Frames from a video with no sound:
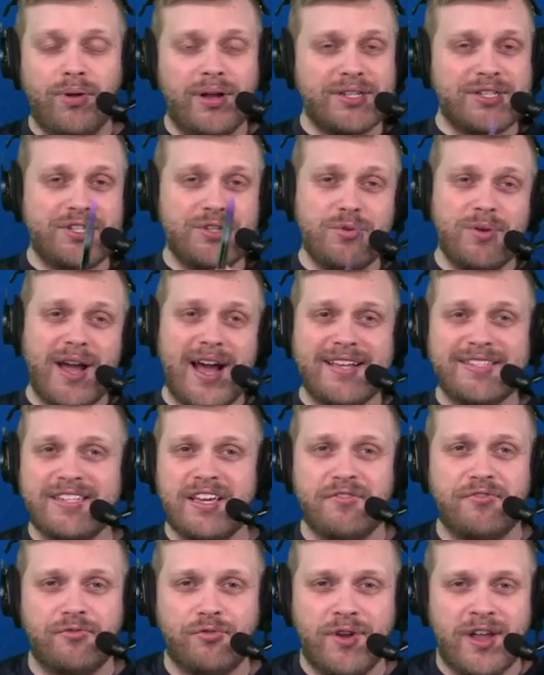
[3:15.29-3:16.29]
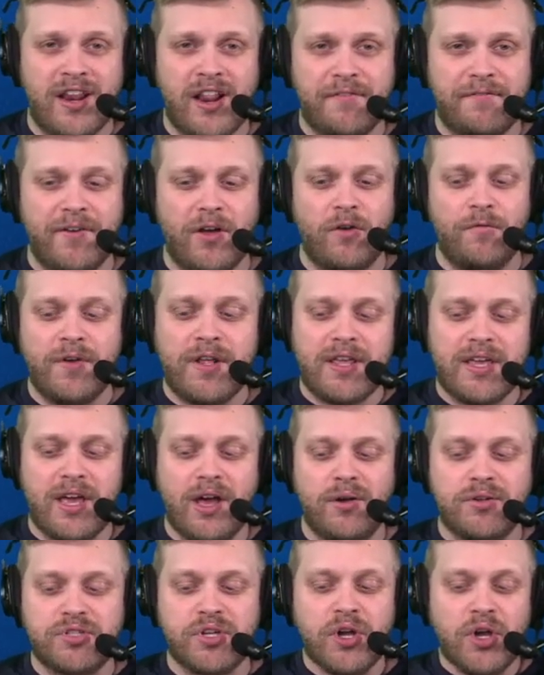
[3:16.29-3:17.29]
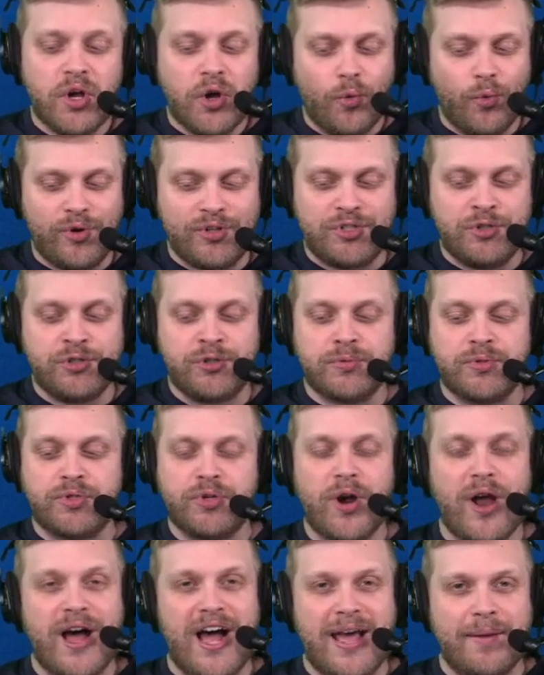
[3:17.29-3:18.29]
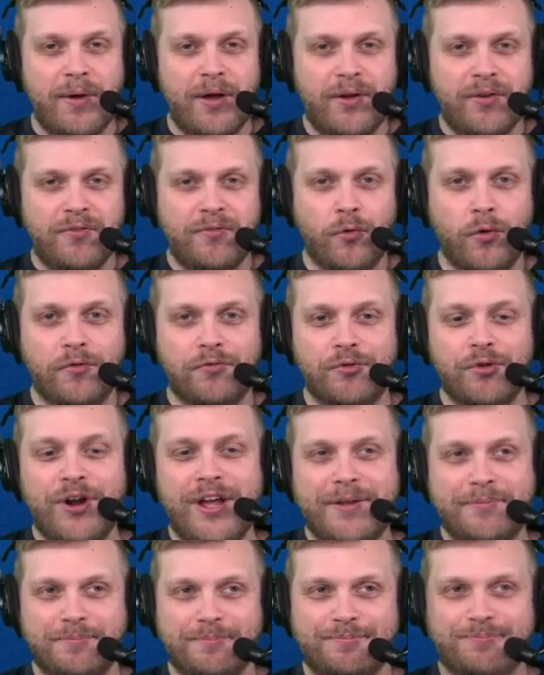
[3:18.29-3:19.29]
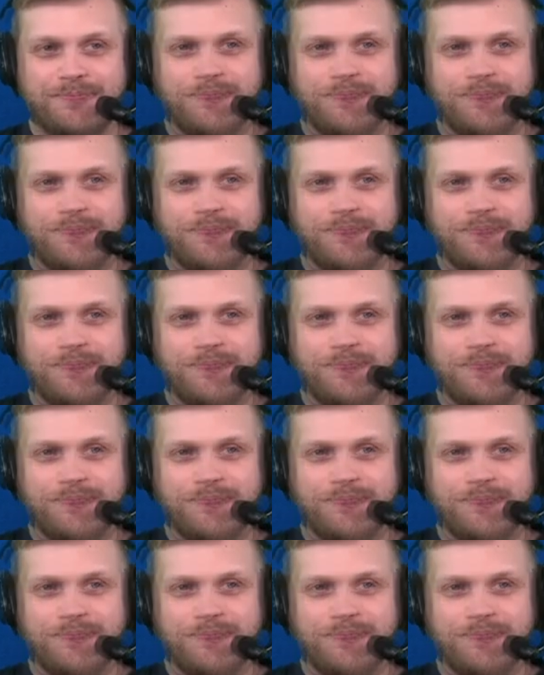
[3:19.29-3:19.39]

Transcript: Plus, you guys get free NFL videos once you subscribe for free.